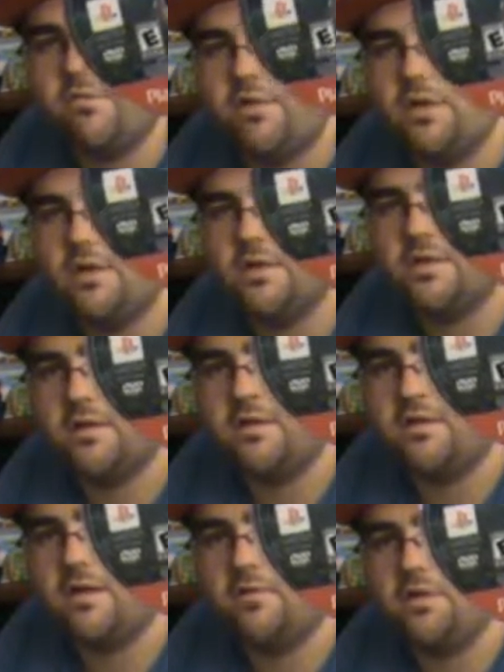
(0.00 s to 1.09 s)
throw it in there just because he
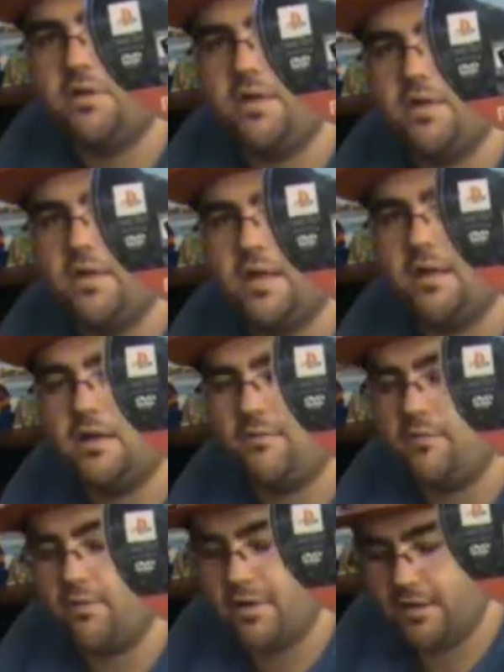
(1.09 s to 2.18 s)
thought it was unique. It had not
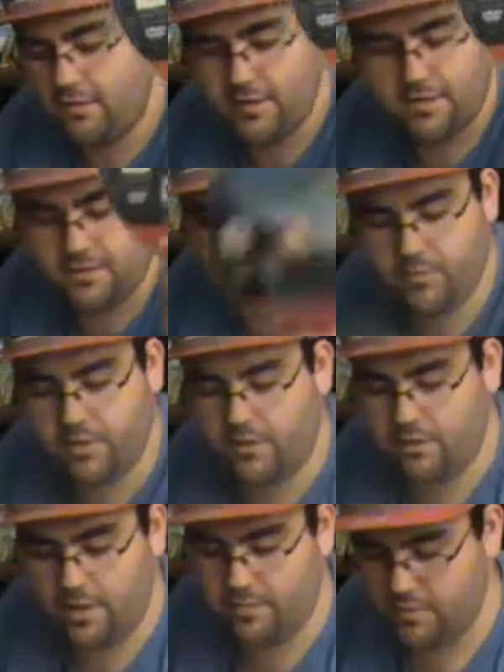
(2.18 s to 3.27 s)
for resale on it, so I'm like,
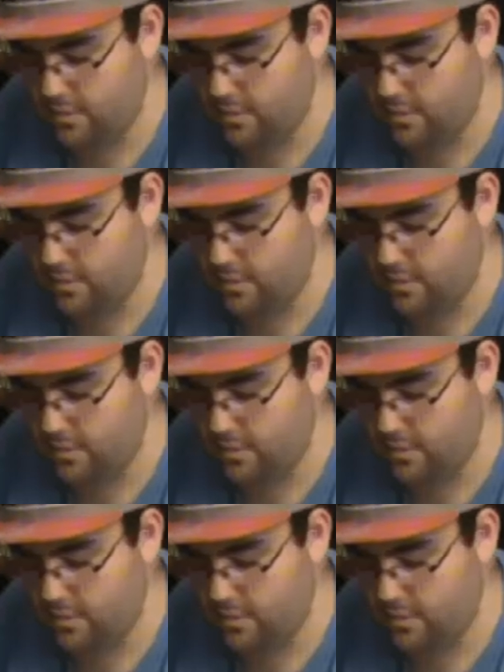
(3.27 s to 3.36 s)
alright,